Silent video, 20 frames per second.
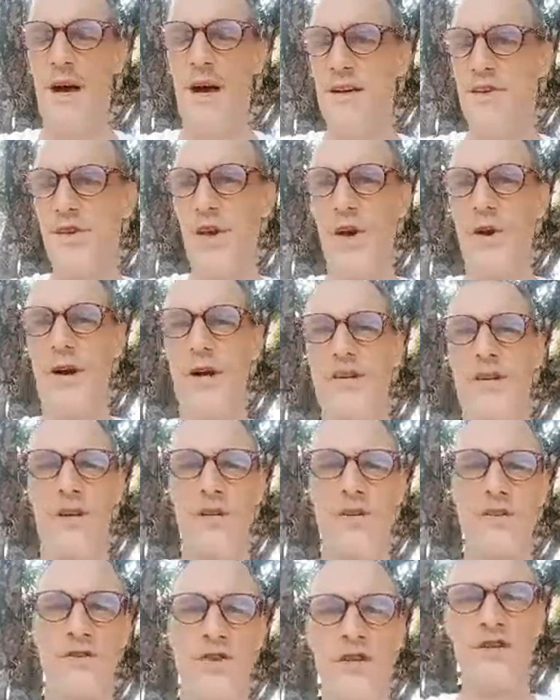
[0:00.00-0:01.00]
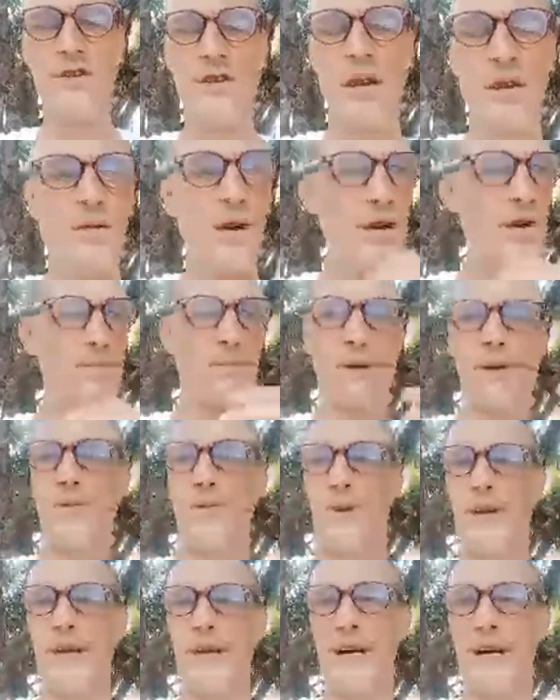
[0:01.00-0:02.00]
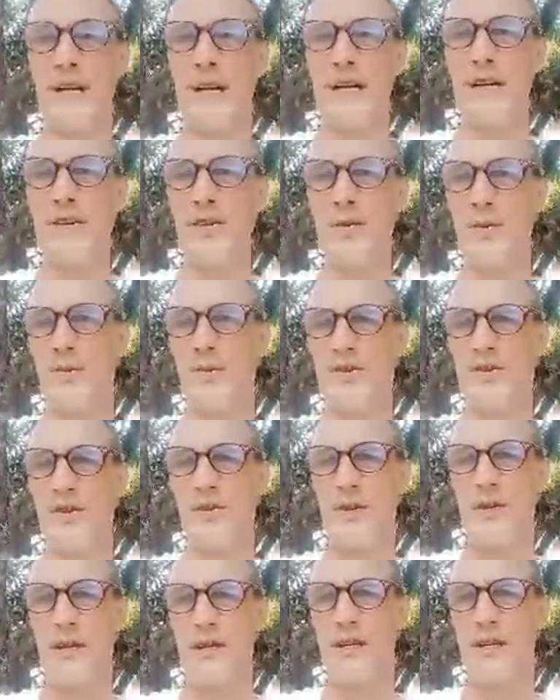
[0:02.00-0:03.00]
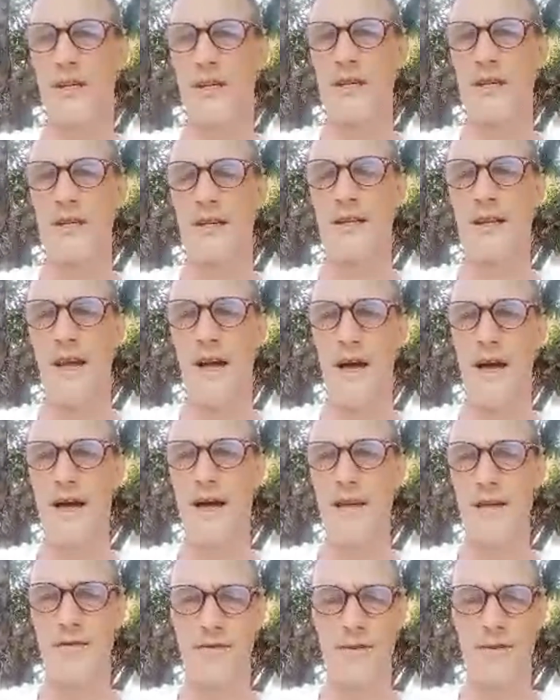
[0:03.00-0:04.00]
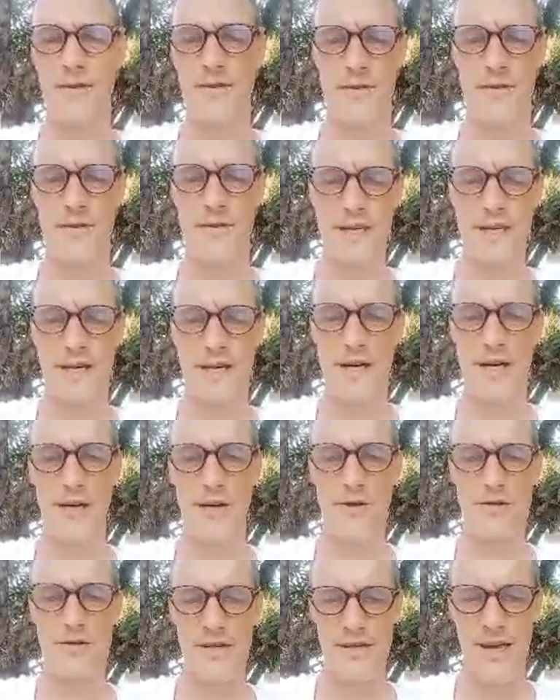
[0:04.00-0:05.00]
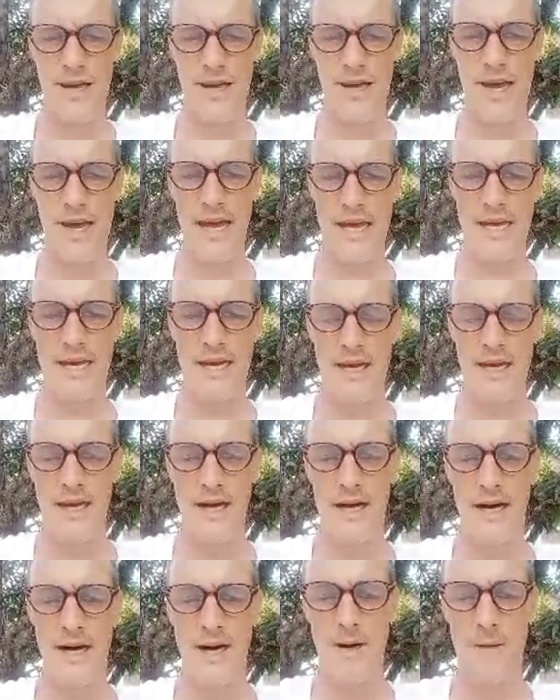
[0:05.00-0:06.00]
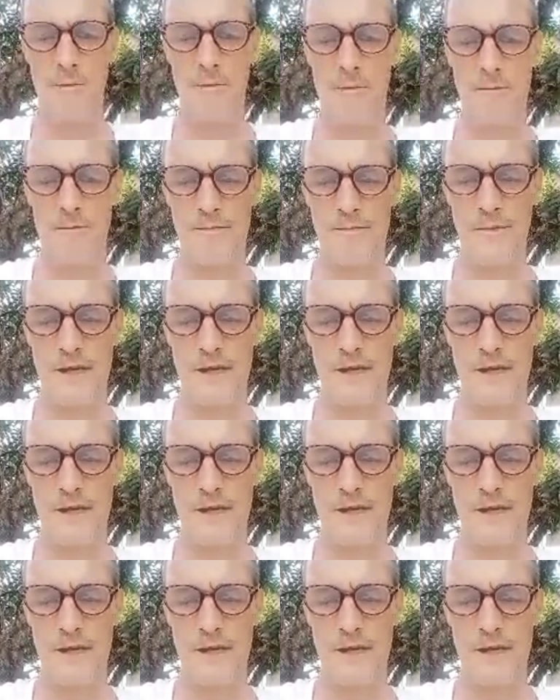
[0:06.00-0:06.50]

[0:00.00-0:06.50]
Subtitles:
So I just very briefly, I do want to do another live video today to